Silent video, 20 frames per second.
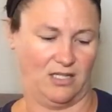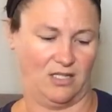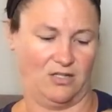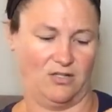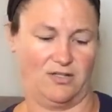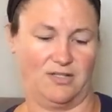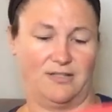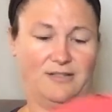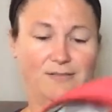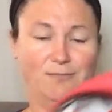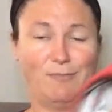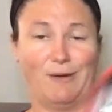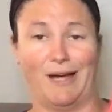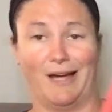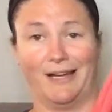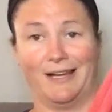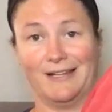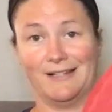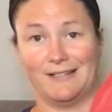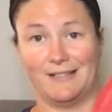There's
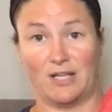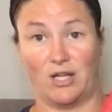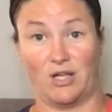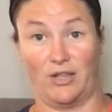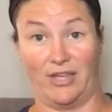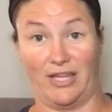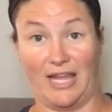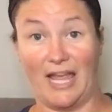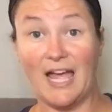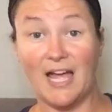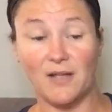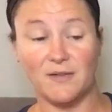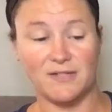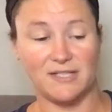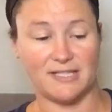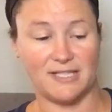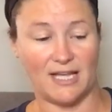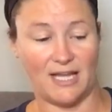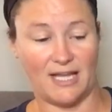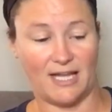pockets on the
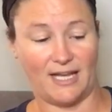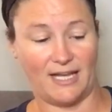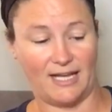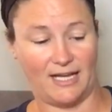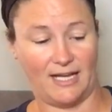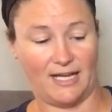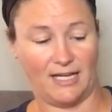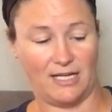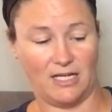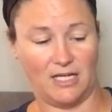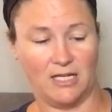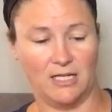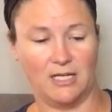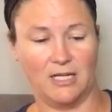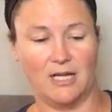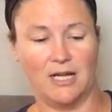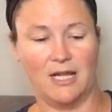outside.